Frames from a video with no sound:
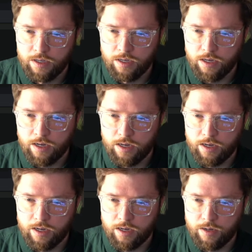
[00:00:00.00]

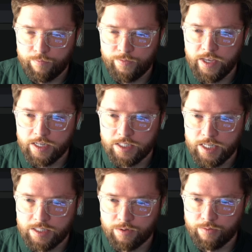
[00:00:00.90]
Yes,
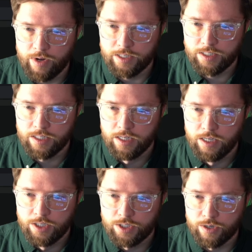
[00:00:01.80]
that's what it wants.
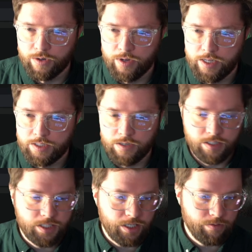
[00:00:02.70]
So as you can
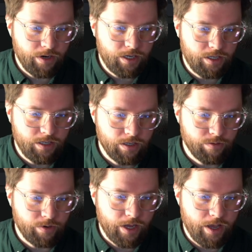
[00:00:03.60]
see right here,
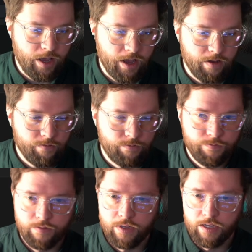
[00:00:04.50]
what I
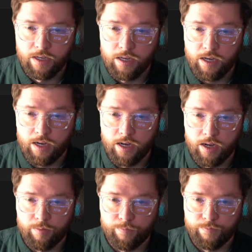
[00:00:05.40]
have
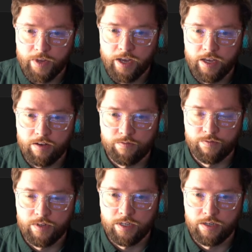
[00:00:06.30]

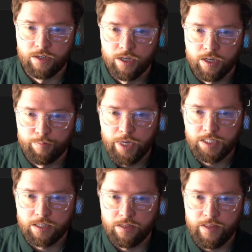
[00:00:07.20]
it.
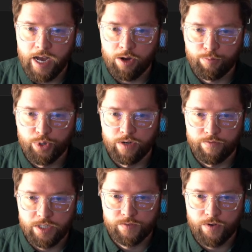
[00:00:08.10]
Basically, the output of
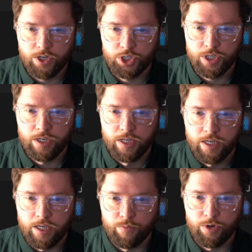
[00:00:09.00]
this function,
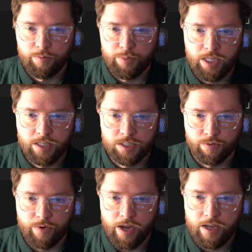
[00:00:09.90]
it wouldn't be this
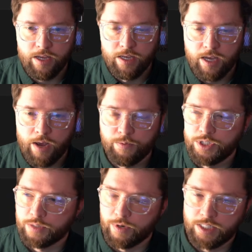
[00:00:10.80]
array. I would
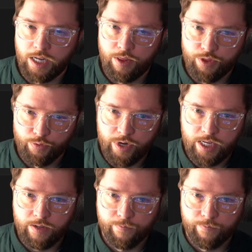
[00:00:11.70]
just want to say 3.